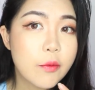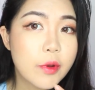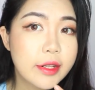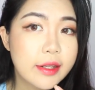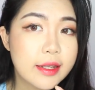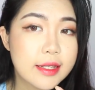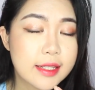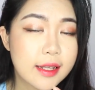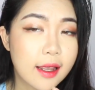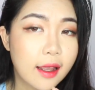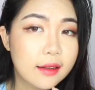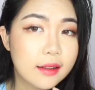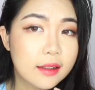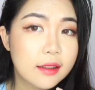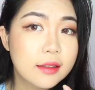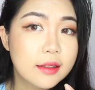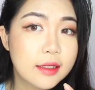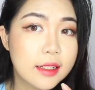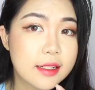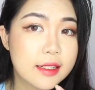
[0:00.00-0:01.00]
Even this
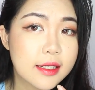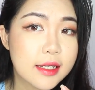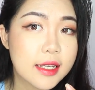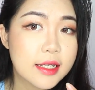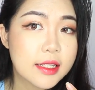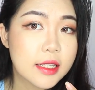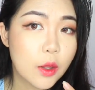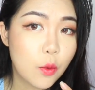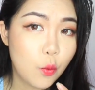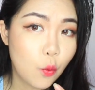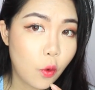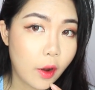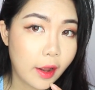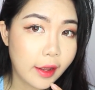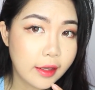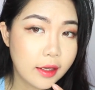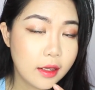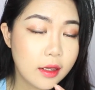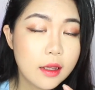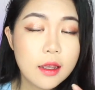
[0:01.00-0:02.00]
color, this is
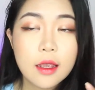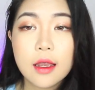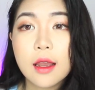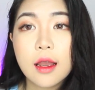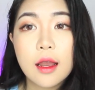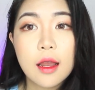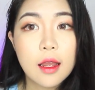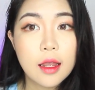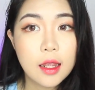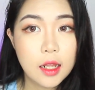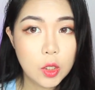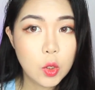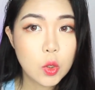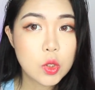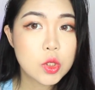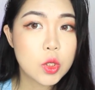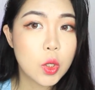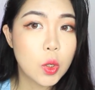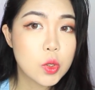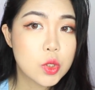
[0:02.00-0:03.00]
wine. It
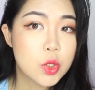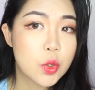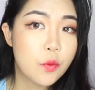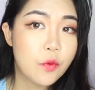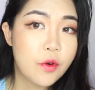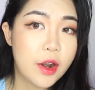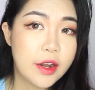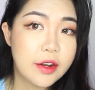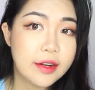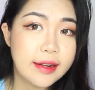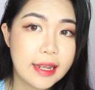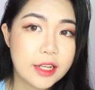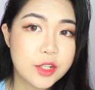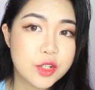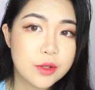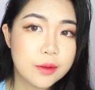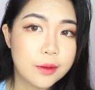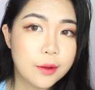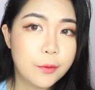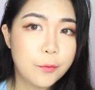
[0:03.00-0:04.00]
looks also very
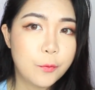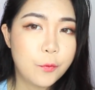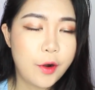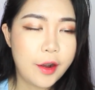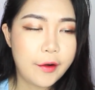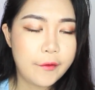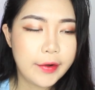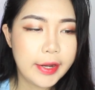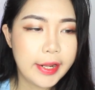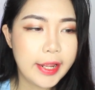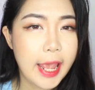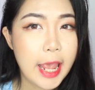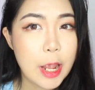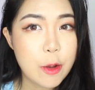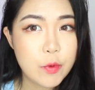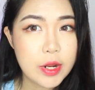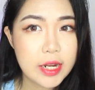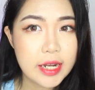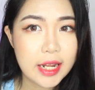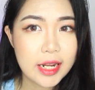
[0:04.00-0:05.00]
natural, very
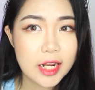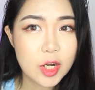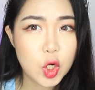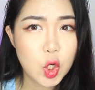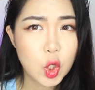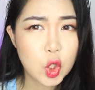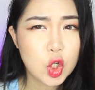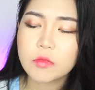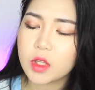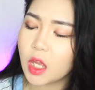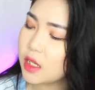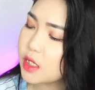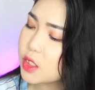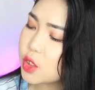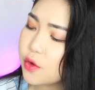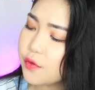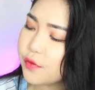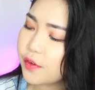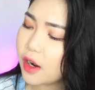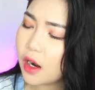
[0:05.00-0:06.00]
everyday look.
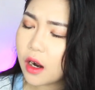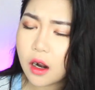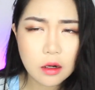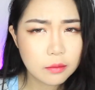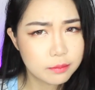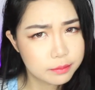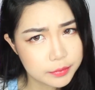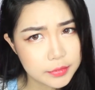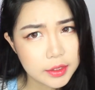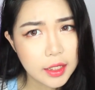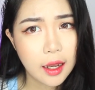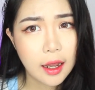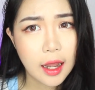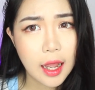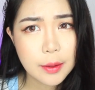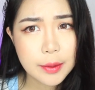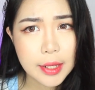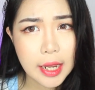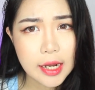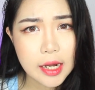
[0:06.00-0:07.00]
So far, yeah,
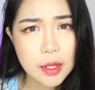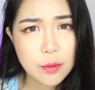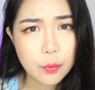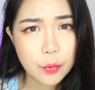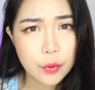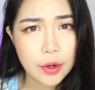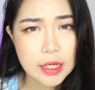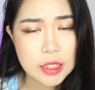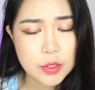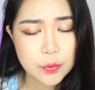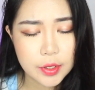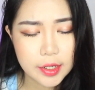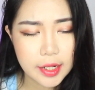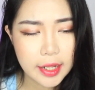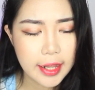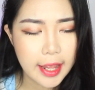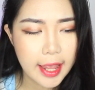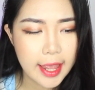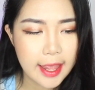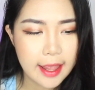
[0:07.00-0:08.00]
I'm kind of impressed with
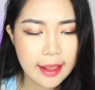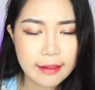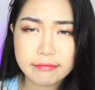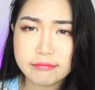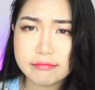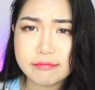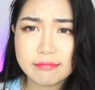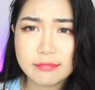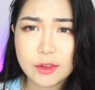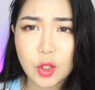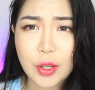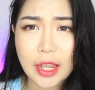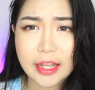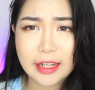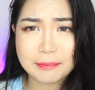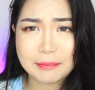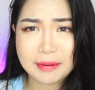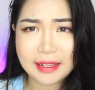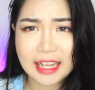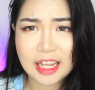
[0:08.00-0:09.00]
it, and look at
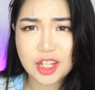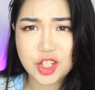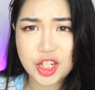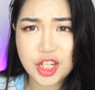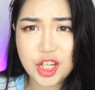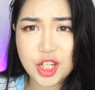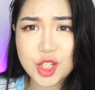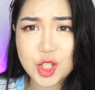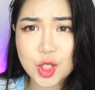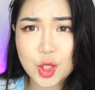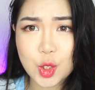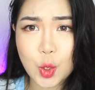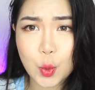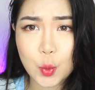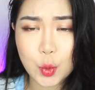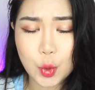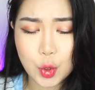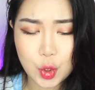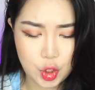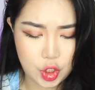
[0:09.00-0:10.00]
the packaging, it's
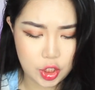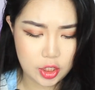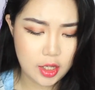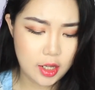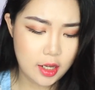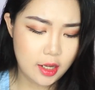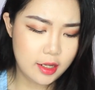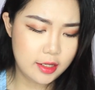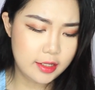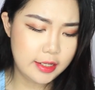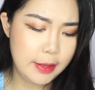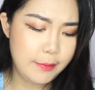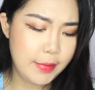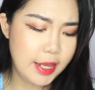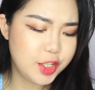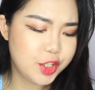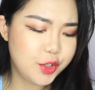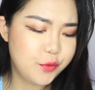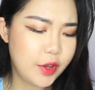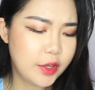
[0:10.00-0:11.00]
so good.
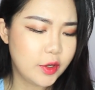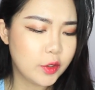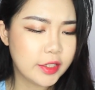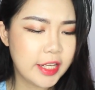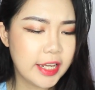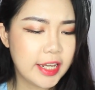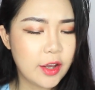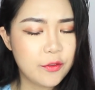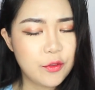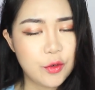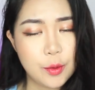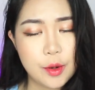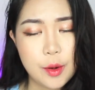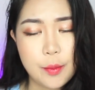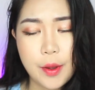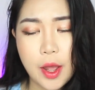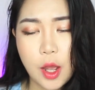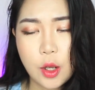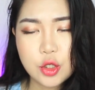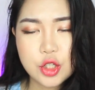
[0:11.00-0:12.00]
Imagine when you take out from the
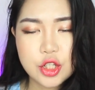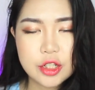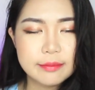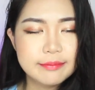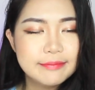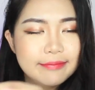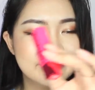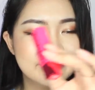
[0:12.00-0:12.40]
pouch,